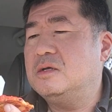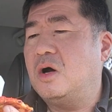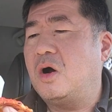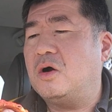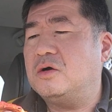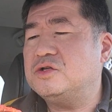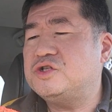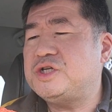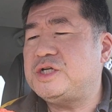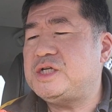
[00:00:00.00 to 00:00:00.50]

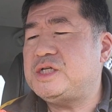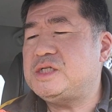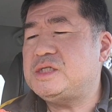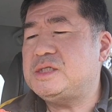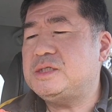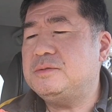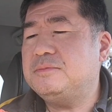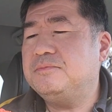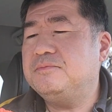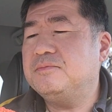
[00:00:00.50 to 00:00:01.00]
hard
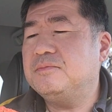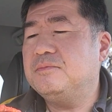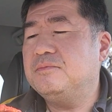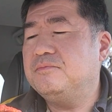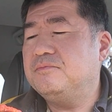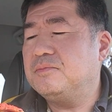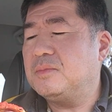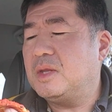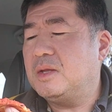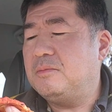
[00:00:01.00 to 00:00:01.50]
cheese,
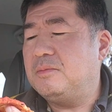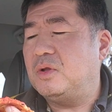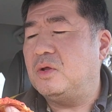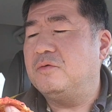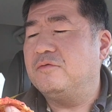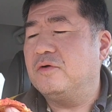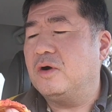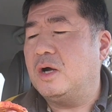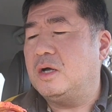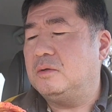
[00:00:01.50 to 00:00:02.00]
but
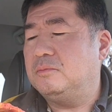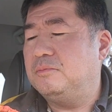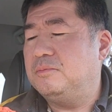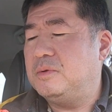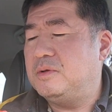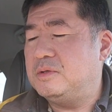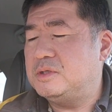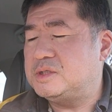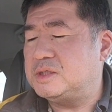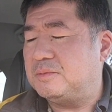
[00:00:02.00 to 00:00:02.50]
overall
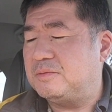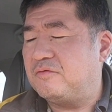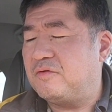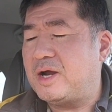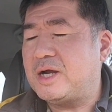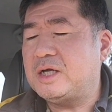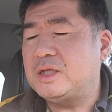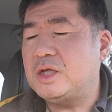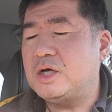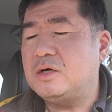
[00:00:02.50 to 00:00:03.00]
some
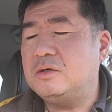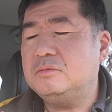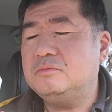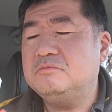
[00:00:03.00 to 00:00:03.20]
oregano.